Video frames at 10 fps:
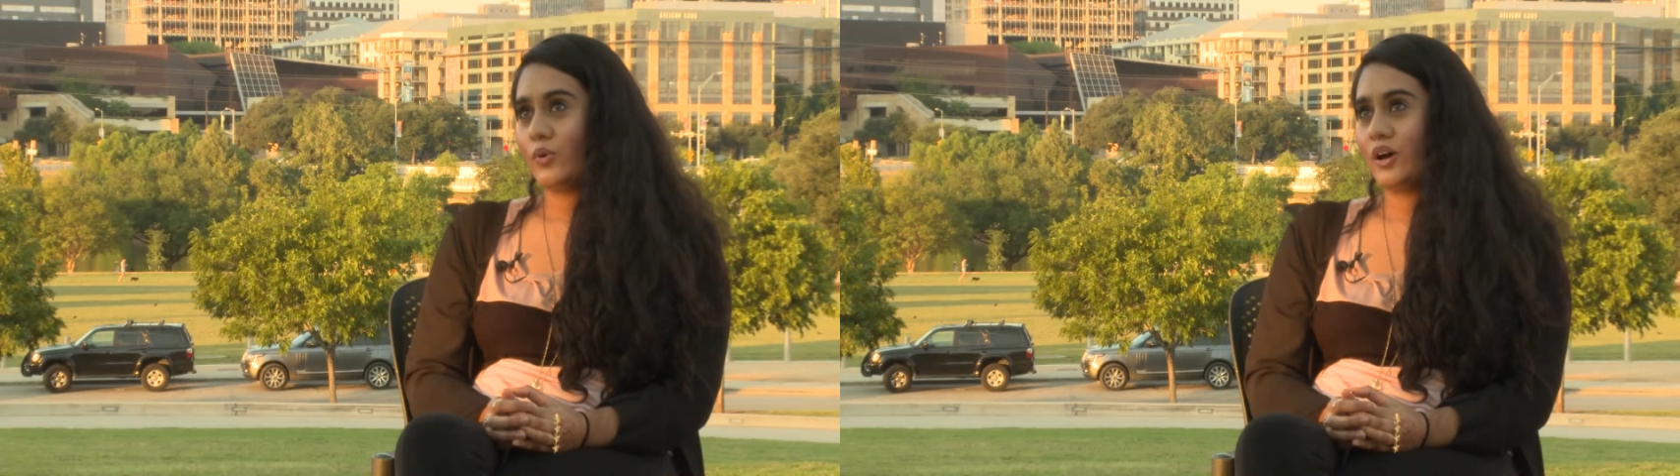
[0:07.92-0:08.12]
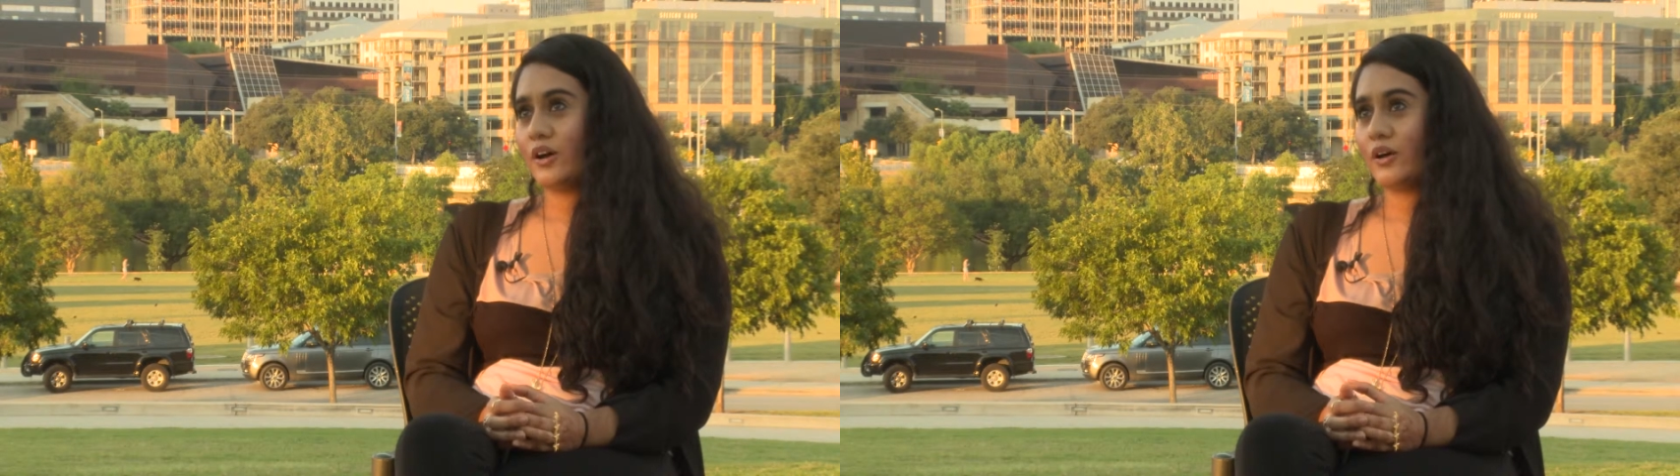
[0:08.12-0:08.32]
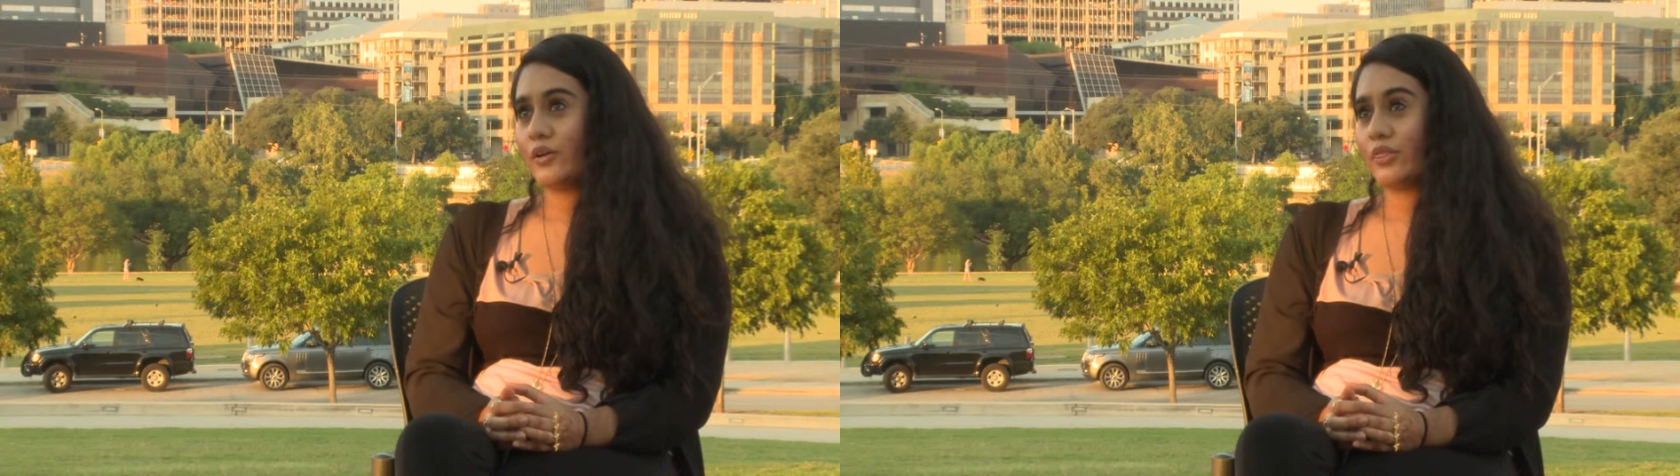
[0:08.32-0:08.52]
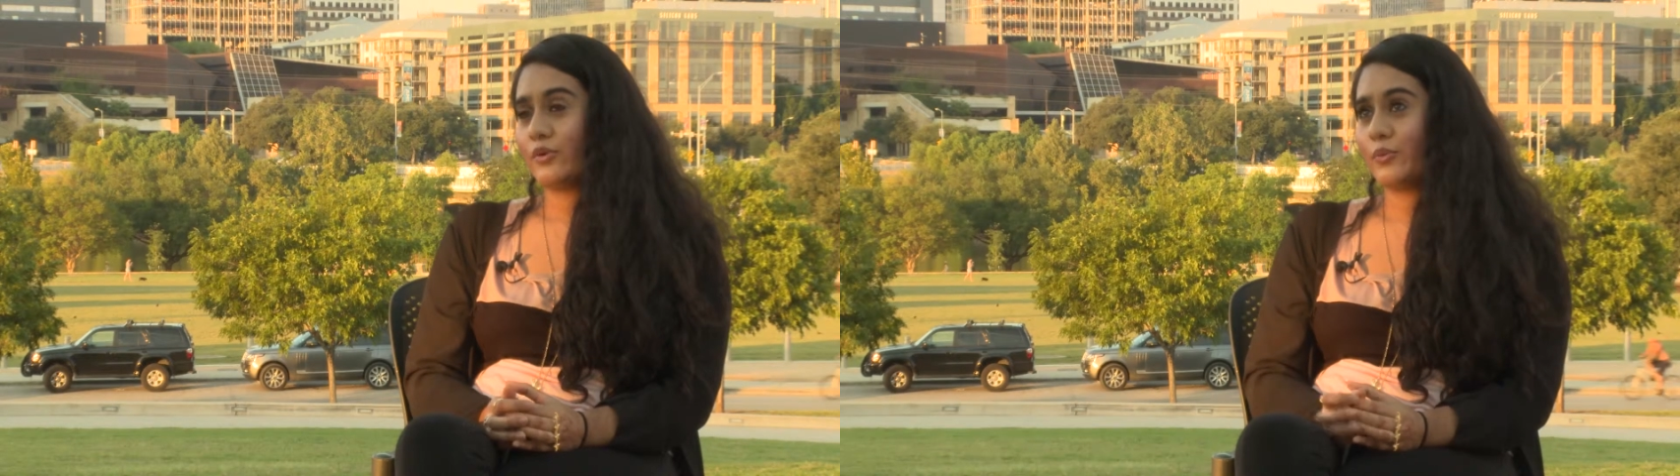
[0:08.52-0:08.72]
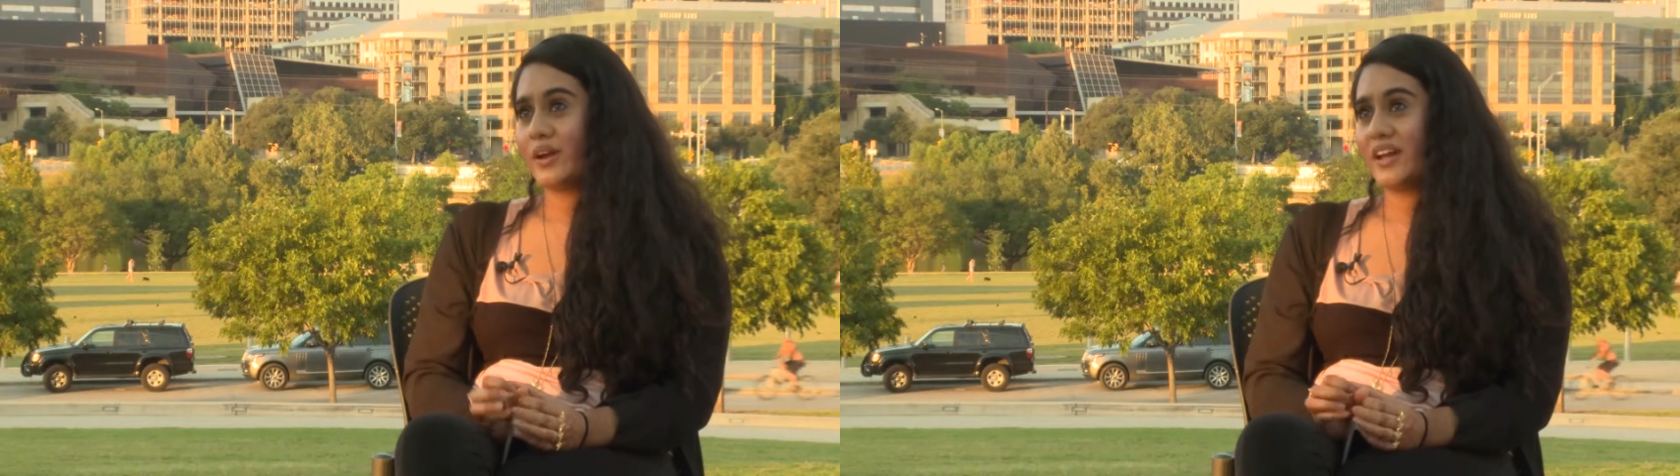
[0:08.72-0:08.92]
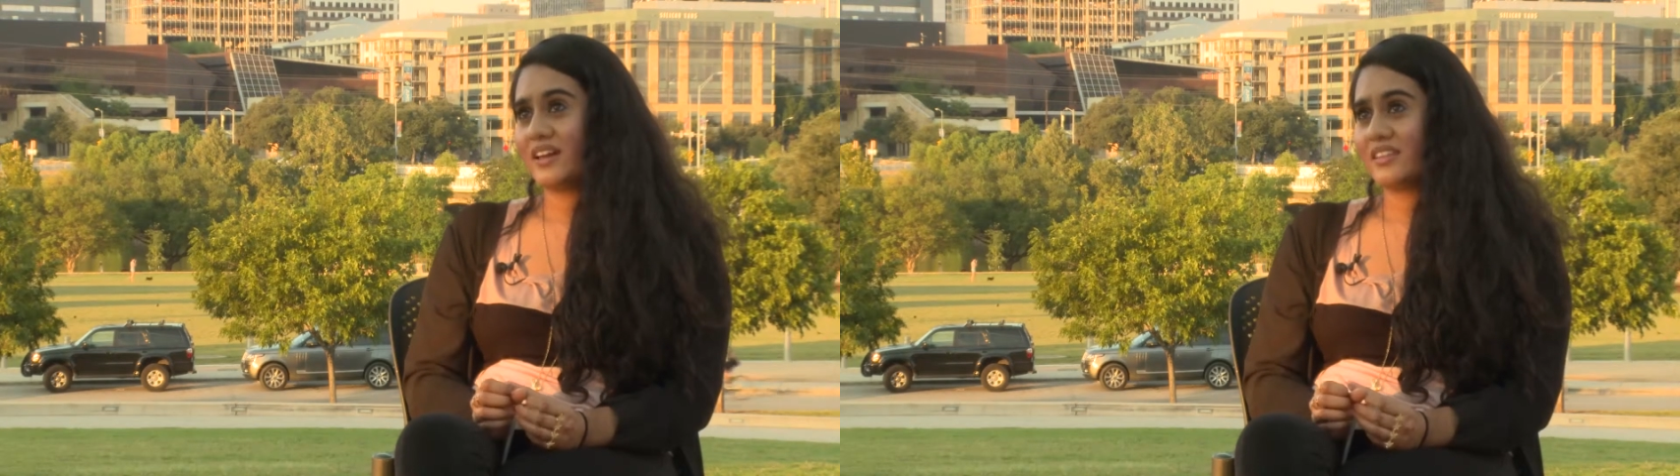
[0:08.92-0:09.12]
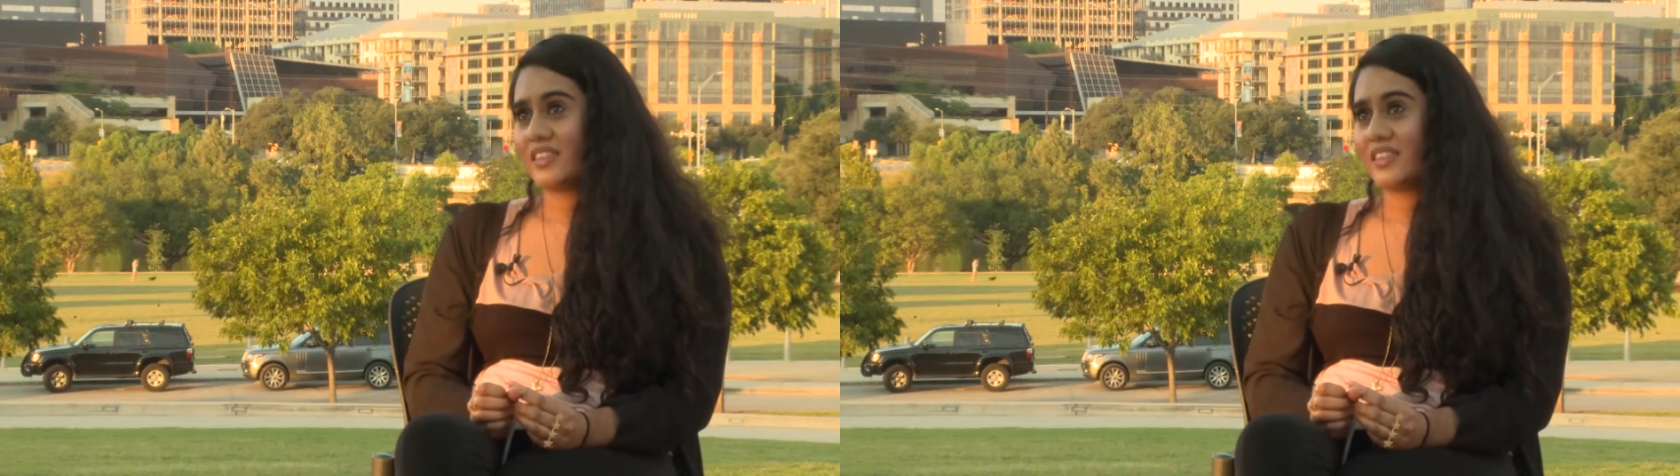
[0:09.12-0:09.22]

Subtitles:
Well, the way